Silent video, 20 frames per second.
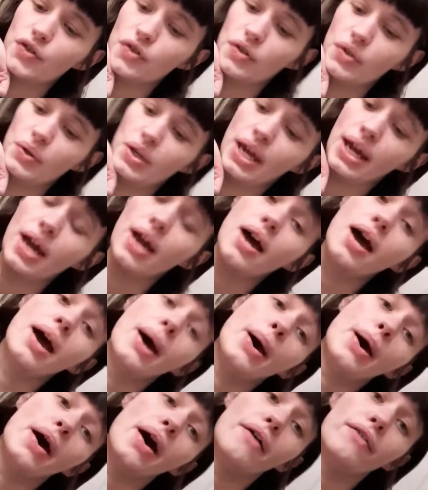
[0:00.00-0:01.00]
So yeah,
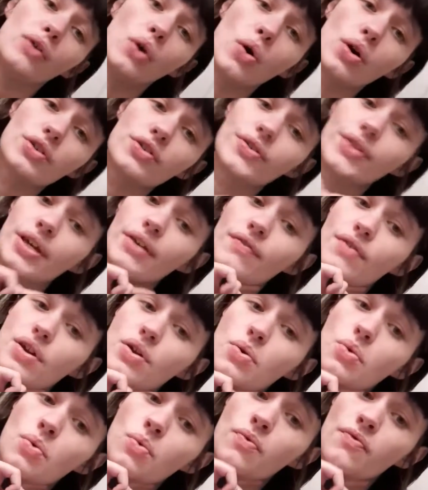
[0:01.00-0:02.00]
of course, if
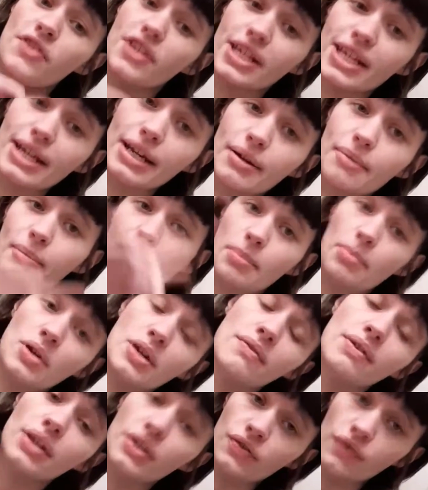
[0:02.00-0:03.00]
you've seen my
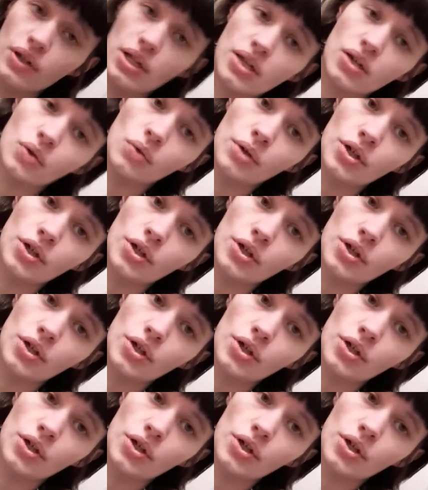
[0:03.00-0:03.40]
previous video,